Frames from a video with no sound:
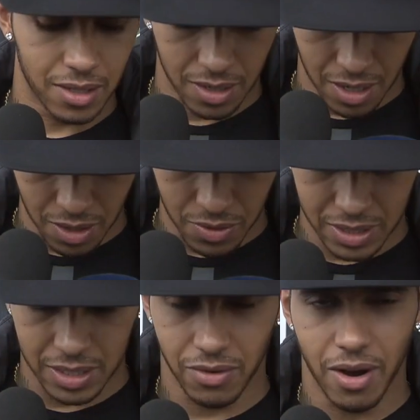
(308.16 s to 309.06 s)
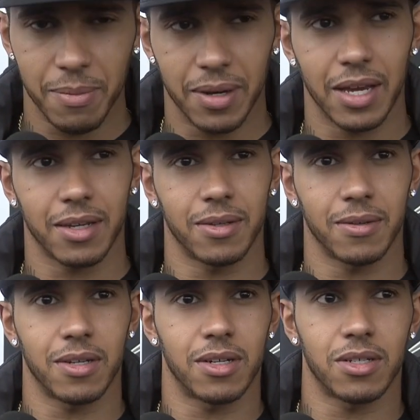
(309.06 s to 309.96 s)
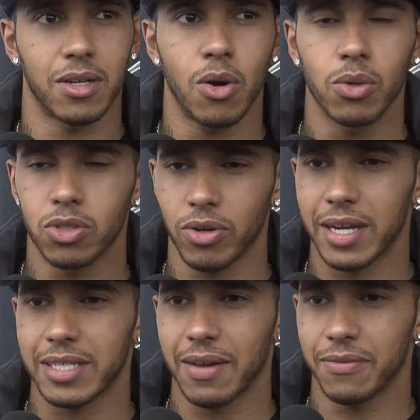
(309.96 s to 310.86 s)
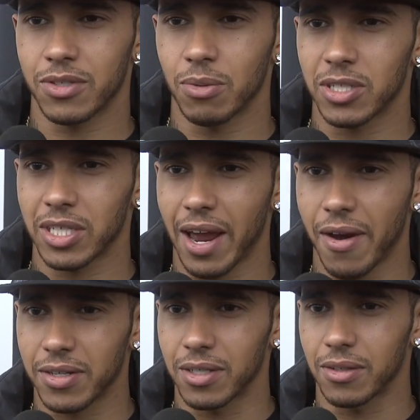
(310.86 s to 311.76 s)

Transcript: I always describe it like old tracks have so much character.